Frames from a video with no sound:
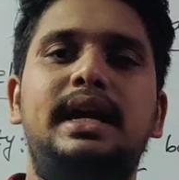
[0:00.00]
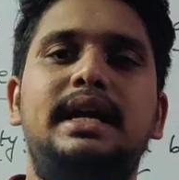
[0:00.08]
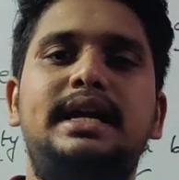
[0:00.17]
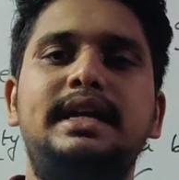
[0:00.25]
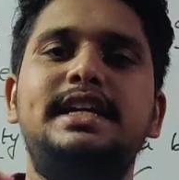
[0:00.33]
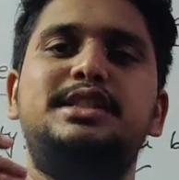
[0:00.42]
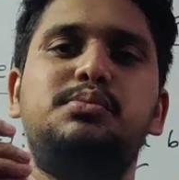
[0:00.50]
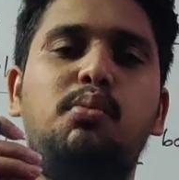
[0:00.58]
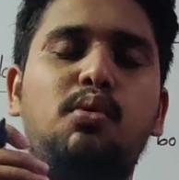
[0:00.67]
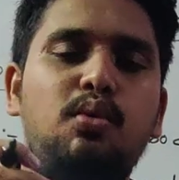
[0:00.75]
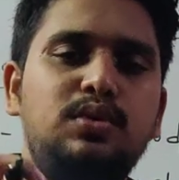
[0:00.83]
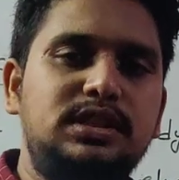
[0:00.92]
It is
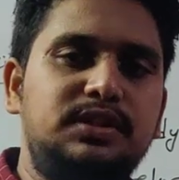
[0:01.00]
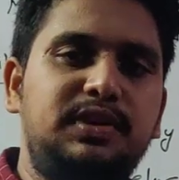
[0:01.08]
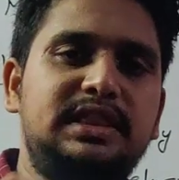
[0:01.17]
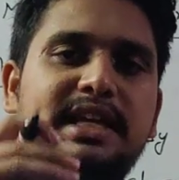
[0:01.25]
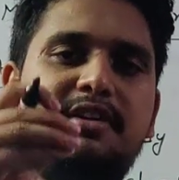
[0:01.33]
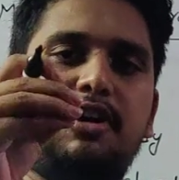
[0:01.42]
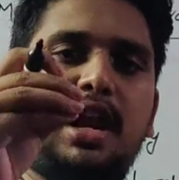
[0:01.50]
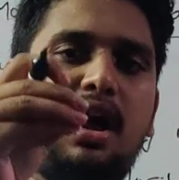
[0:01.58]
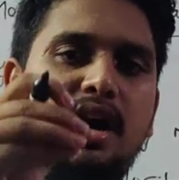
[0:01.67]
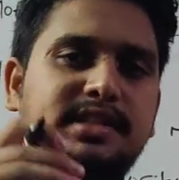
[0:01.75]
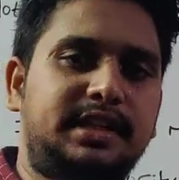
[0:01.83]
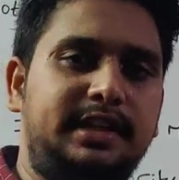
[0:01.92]
moves with a
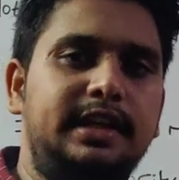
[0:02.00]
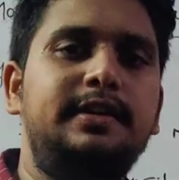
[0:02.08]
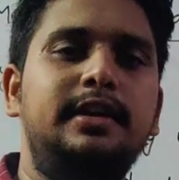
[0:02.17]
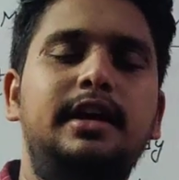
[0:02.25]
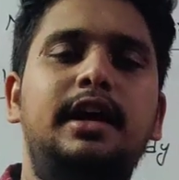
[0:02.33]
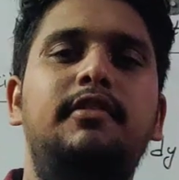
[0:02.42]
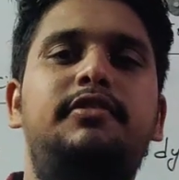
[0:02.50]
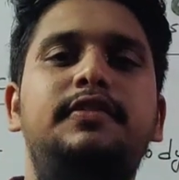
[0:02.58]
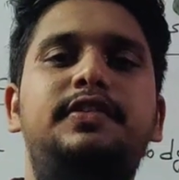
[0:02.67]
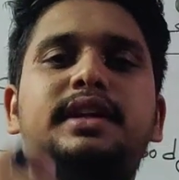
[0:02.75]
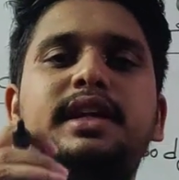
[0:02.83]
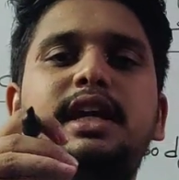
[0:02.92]
velocity
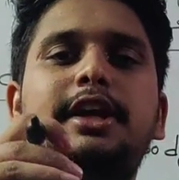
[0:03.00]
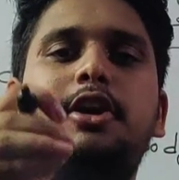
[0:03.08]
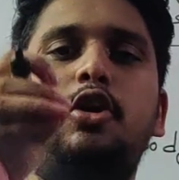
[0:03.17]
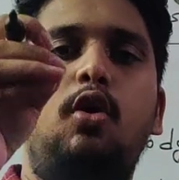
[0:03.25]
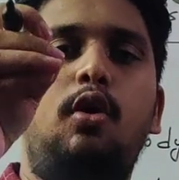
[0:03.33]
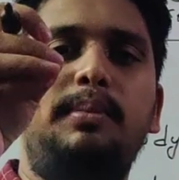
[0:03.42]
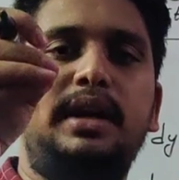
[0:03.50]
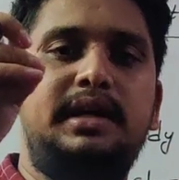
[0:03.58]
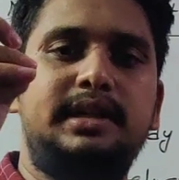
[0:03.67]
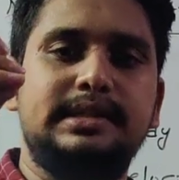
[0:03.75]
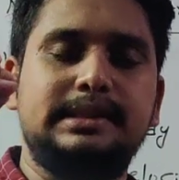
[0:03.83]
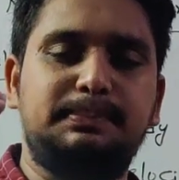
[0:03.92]
50
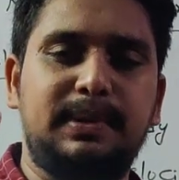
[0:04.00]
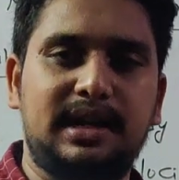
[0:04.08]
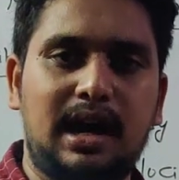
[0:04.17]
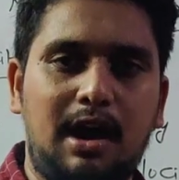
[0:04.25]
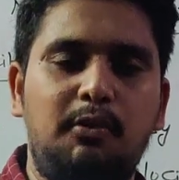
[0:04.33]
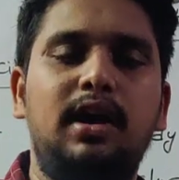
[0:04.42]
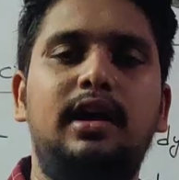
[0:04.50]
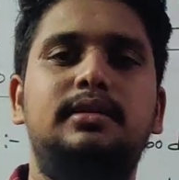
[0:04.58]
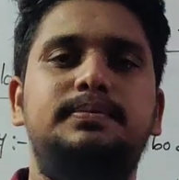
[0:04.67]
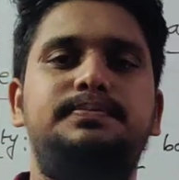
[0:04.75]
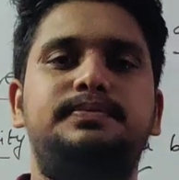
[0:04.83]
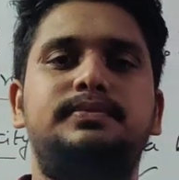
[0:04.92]
kilometers per hour.